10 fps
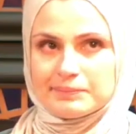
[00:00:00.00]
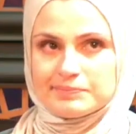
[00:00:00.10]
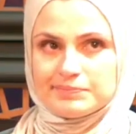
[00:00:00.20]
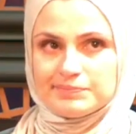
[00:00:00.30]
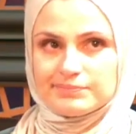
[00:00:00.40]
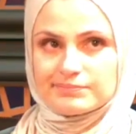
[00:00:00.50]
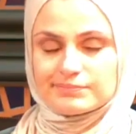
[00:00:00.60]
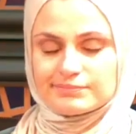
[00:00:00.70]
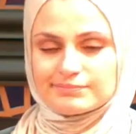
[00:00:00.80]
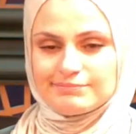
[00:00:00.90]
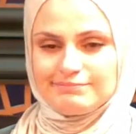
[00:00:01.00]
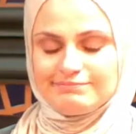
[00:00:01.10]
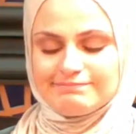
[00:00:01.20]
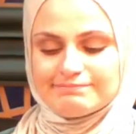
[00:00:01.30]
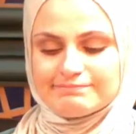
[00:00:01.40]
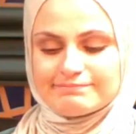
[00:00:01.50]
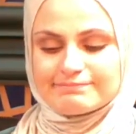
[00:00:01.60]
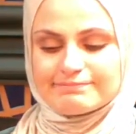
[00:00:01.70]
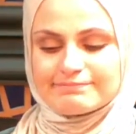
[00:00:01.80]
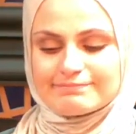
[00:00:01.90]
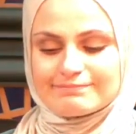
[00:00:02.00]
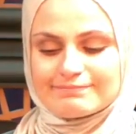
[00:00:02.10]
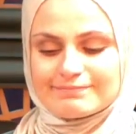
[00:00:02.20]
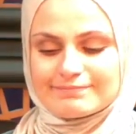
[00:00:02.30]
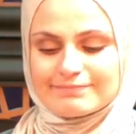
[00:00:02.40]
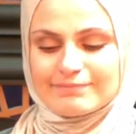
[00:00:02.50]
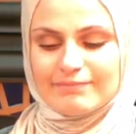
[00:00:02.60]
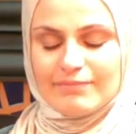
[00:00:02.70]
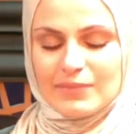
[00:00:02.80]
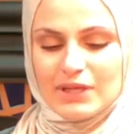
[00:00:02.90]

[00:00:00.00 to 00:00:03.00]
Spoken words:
No one is speaking in this clip.